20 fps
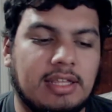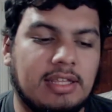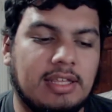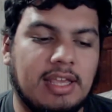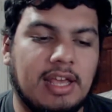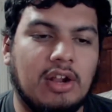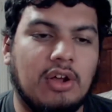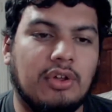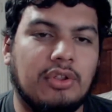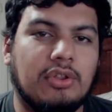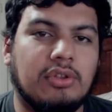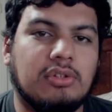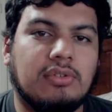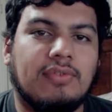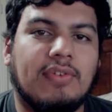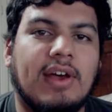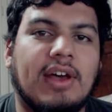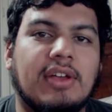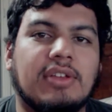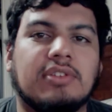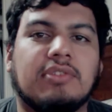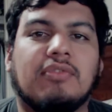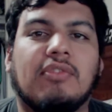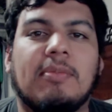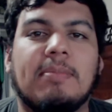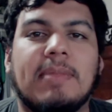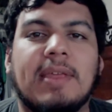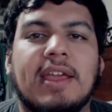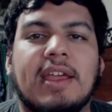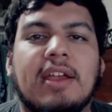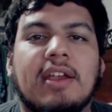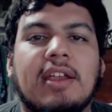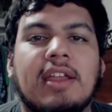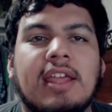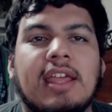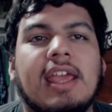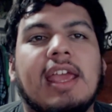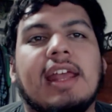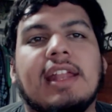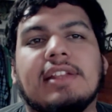get all those files from there
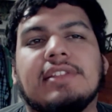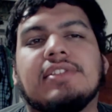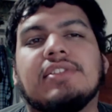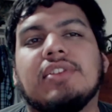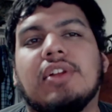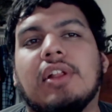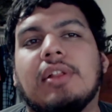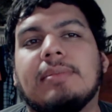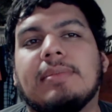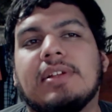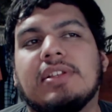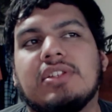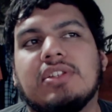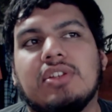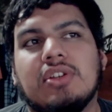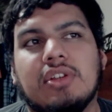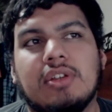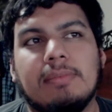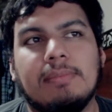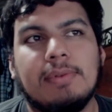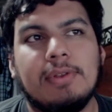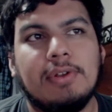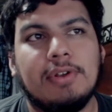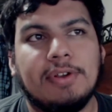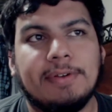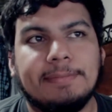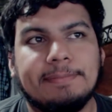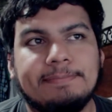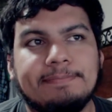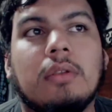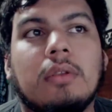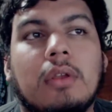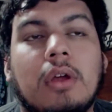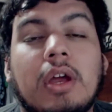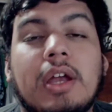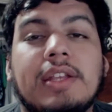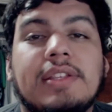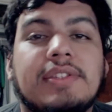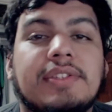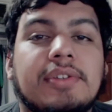and install them onto your computer.
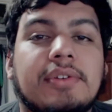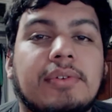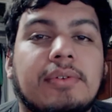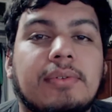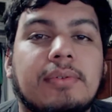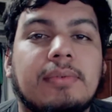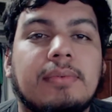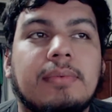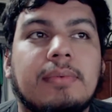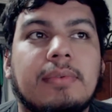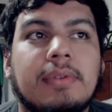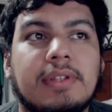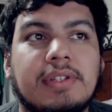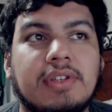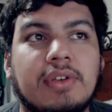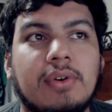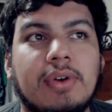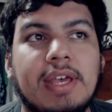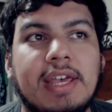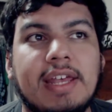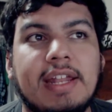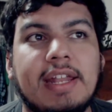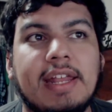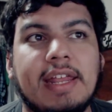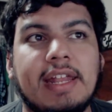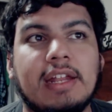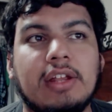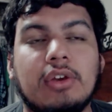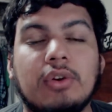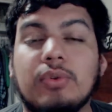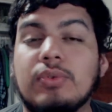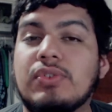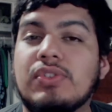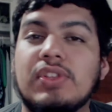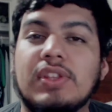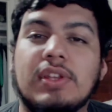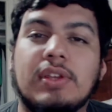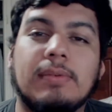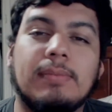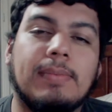Alright, so let's go ahead and go
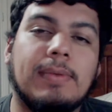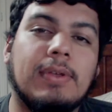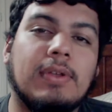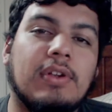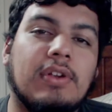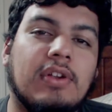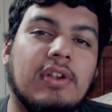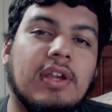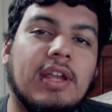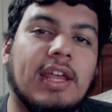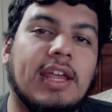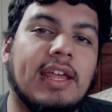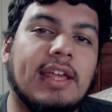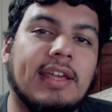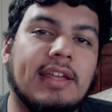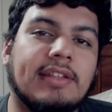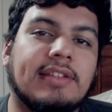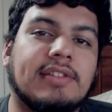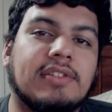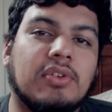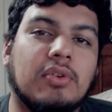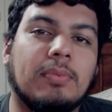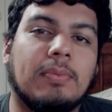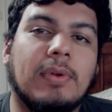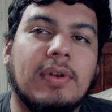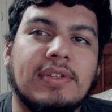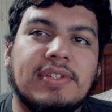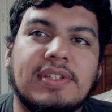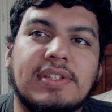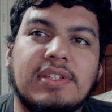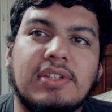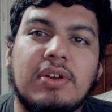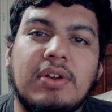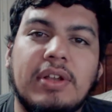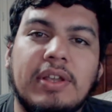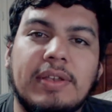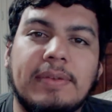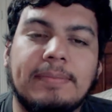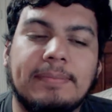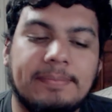to the computer and get this whole process
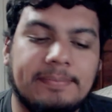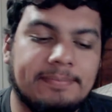started.